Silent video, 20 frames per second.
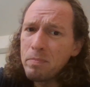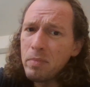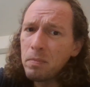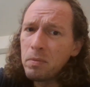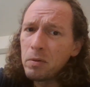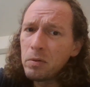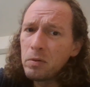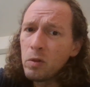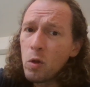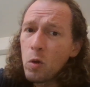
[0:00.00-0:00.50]

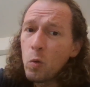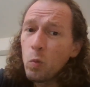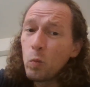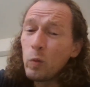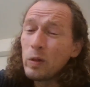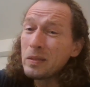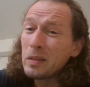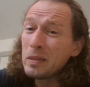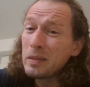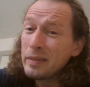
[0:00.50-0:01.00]
bubble
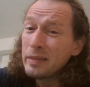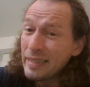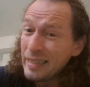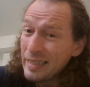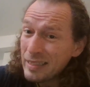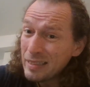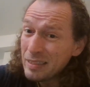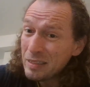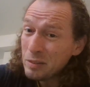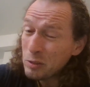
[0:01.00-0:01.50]
with the
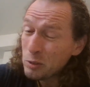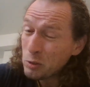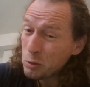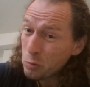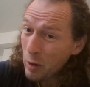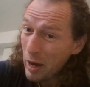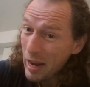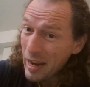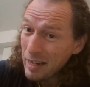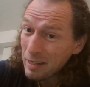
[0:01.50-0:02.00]
least
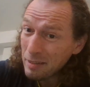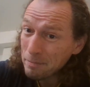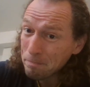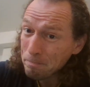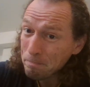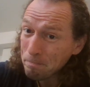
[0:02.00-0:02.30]
strain,